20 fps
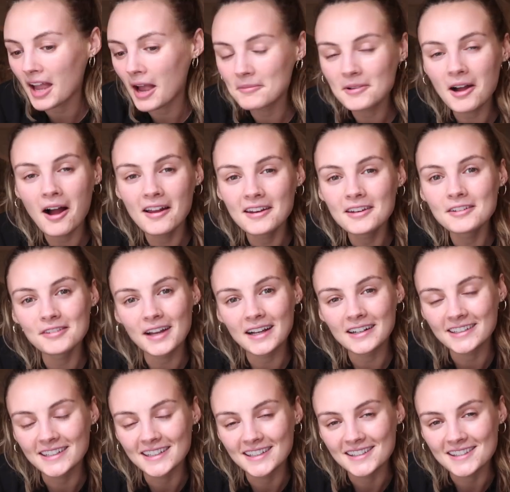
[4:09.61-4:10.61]
I'm kind of
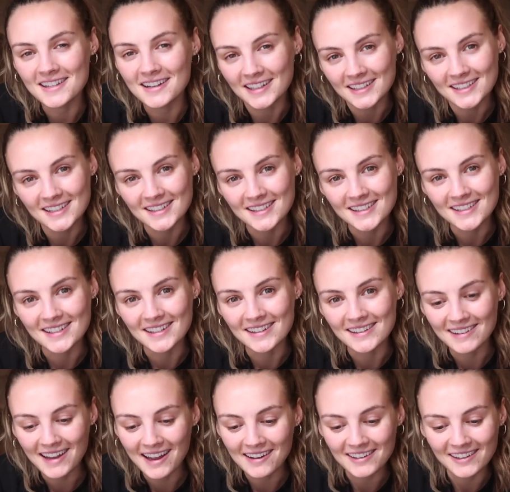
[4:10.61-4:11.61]
actually excited to
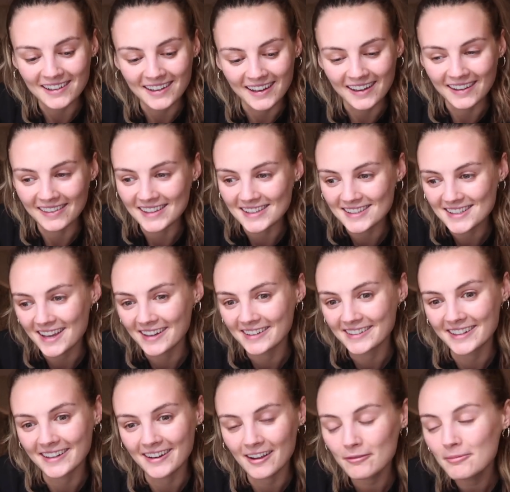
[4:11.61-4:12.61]
get cooking in this
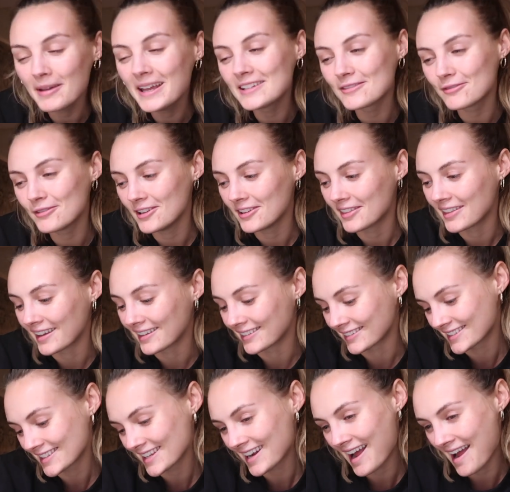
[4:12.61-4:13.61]
kitchen. I've made a few
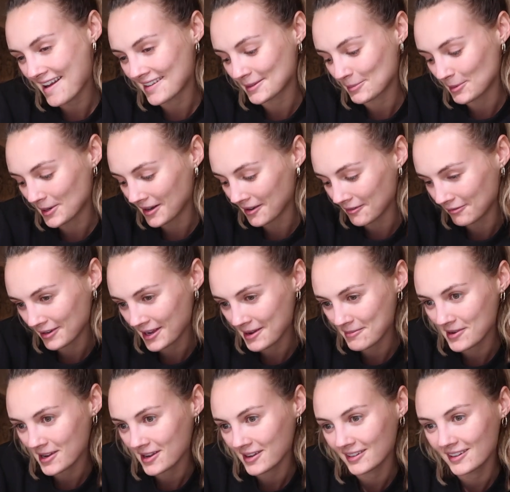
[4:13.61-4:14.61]
things and it has been lovely,
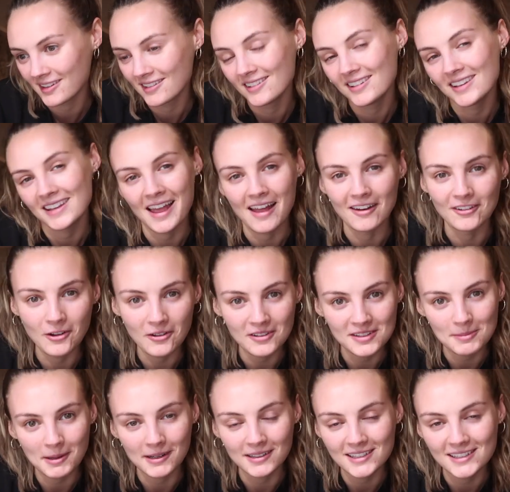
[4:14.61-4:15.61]
but yeah, not
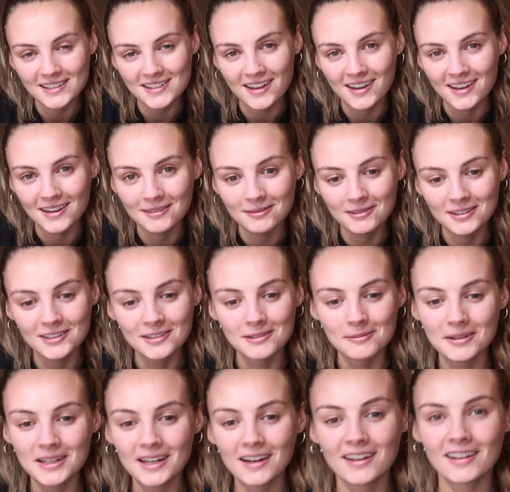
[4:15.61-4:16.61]
as much as I would
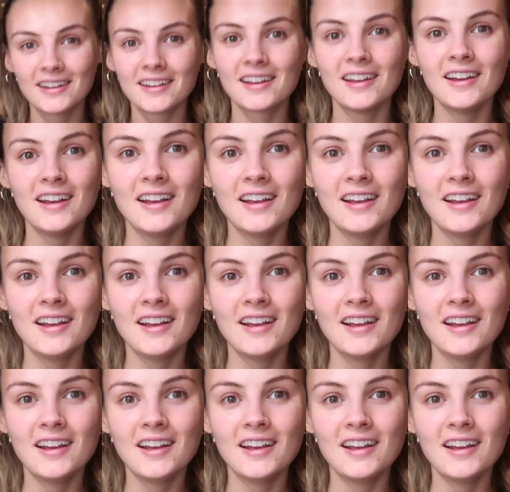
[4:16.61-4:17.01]
normally like.